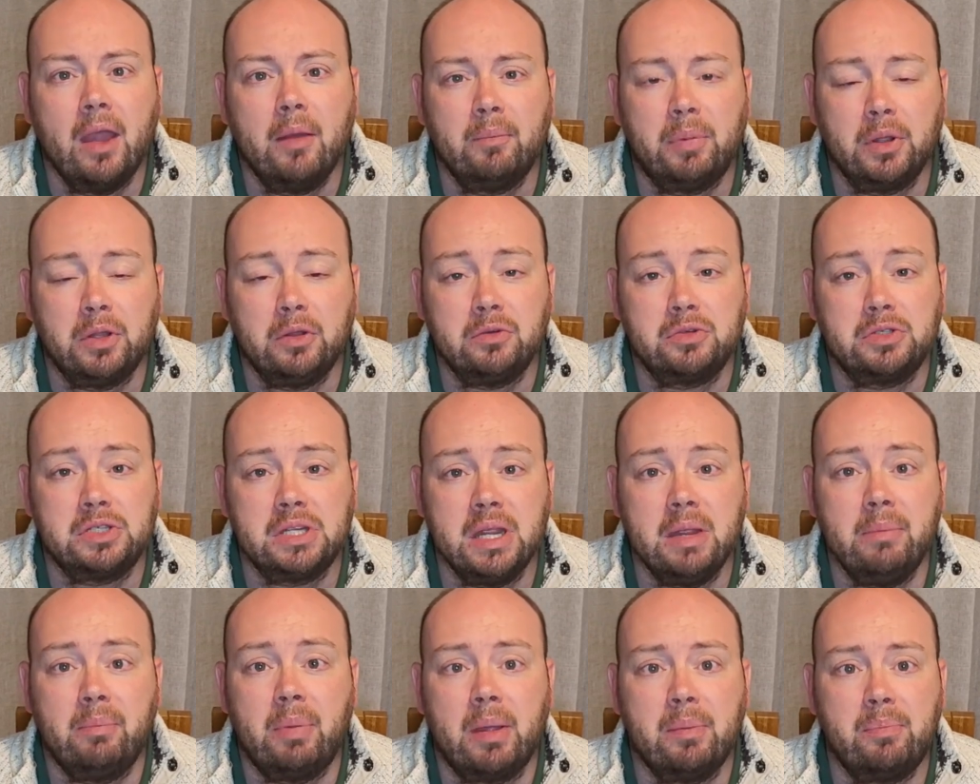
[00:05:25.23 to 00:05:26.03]
But you
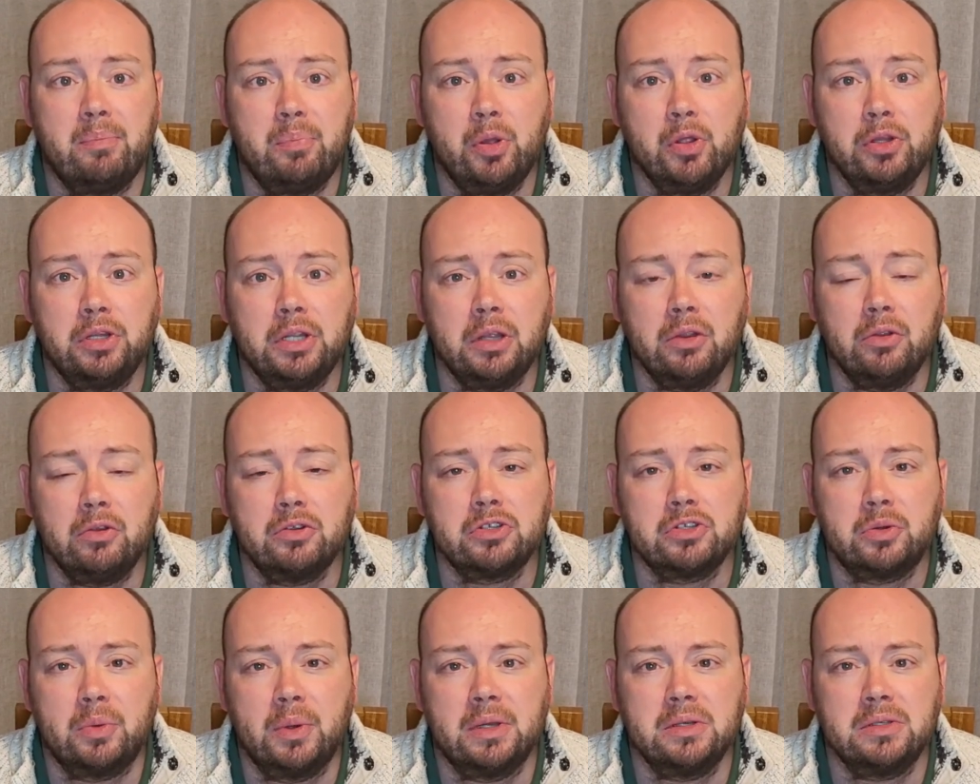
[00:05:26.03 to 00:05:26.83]
see, by putting
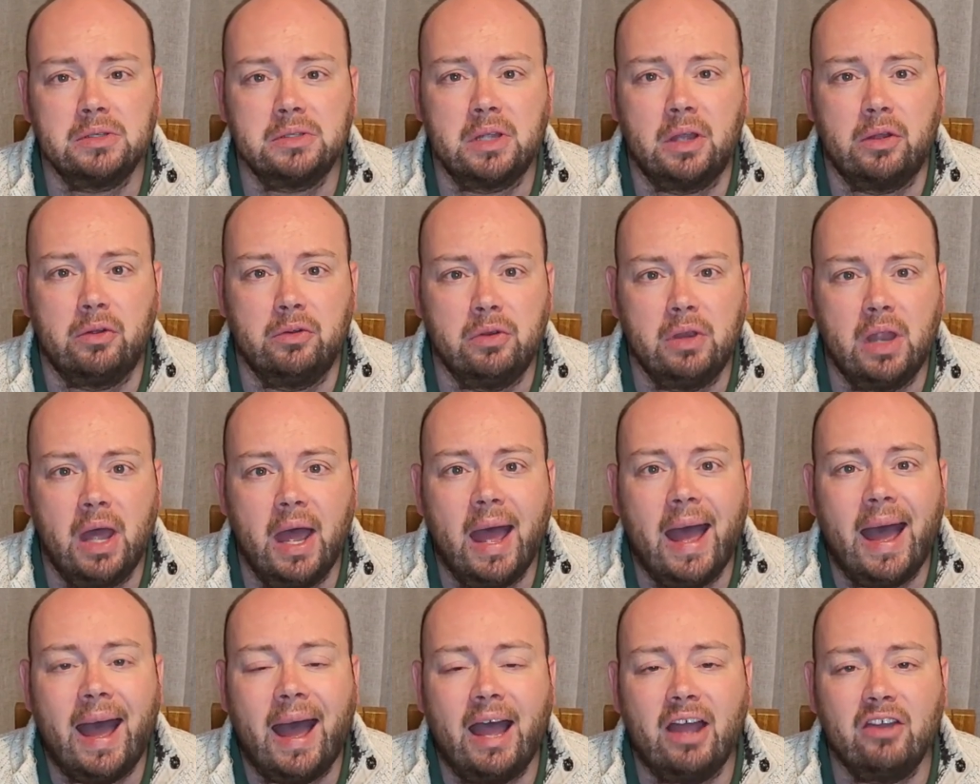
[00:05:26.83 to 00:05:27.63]
those squares down,
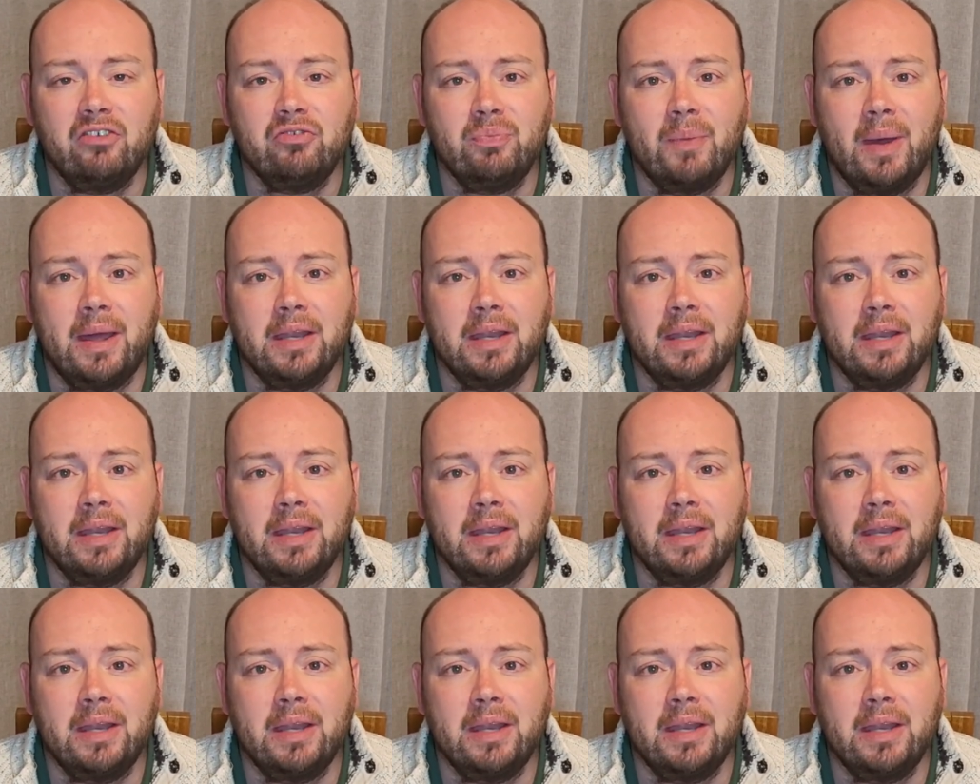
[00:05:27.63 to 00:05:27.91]
I've